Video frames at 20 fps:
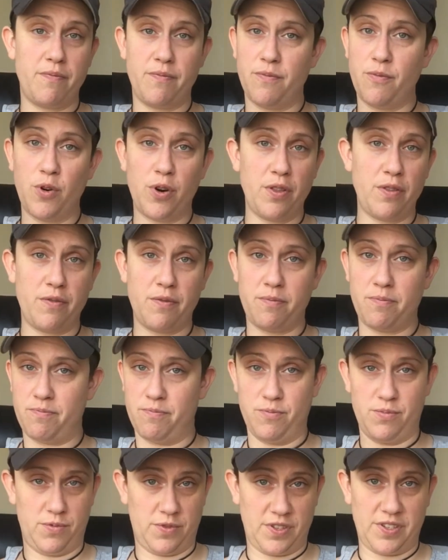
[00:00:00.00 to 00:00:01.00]
one of the
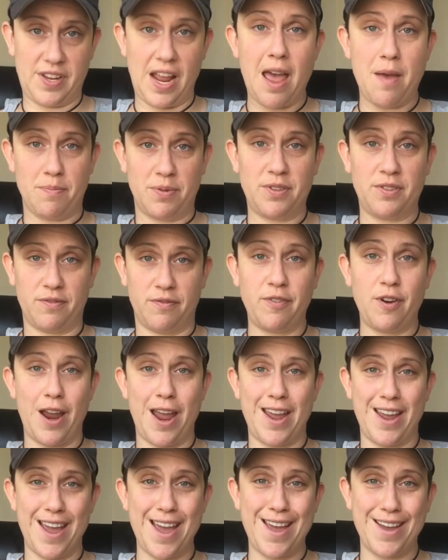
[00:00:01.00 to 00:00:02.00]
steps for
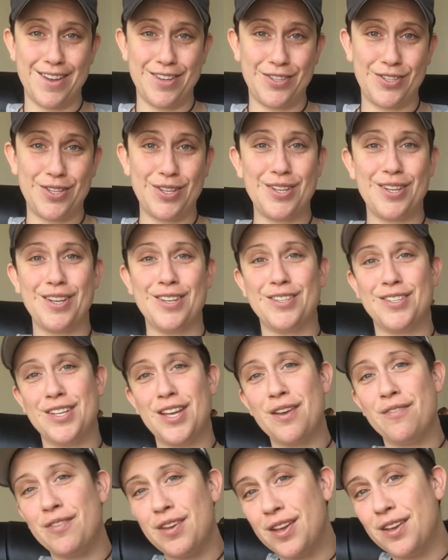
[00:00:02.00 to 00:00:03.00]
AA is
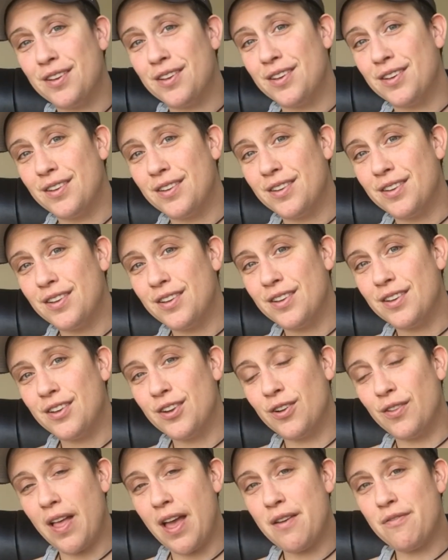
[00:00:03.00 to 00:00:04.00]
giving
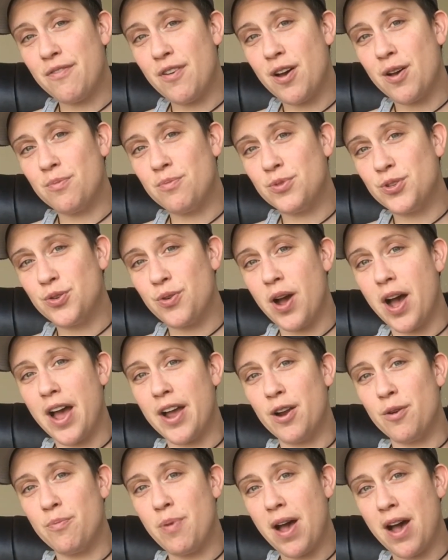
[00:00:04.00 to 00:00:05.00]
your life up to a
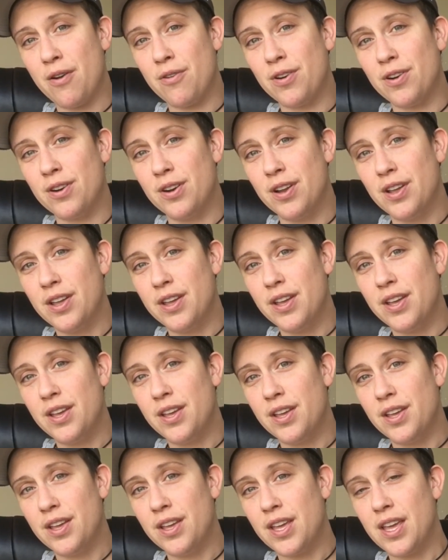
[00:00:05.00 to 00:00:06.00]
higher power.
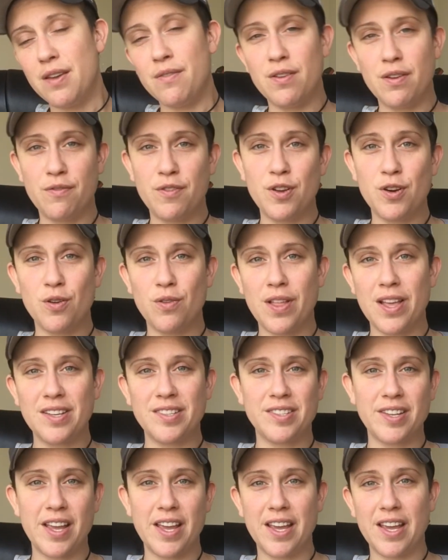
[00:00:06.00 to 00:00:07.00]
Even if you don't like
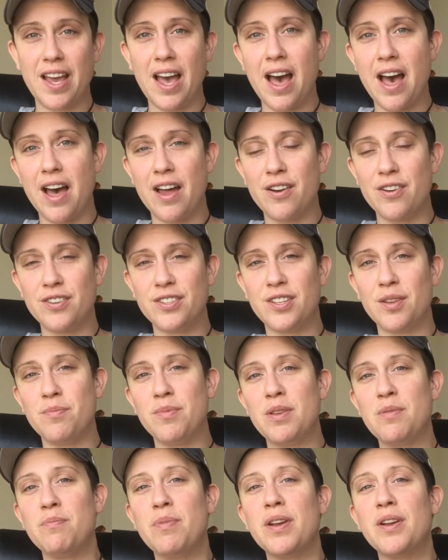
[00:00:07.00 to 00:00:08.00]
saying God or
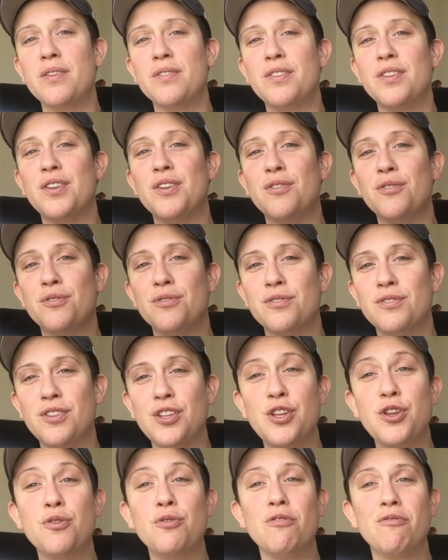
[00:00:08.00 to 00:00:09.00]
something bigger than you,
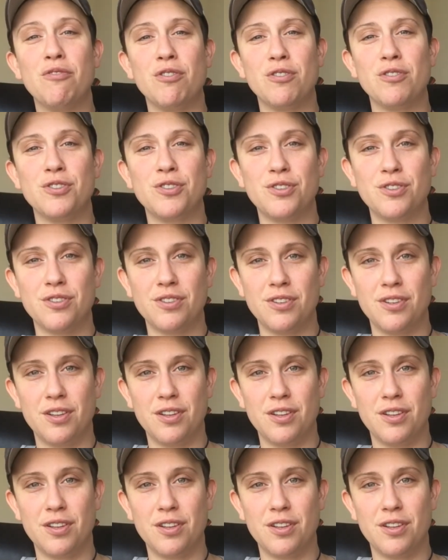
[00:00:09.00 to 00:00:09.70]
the universe.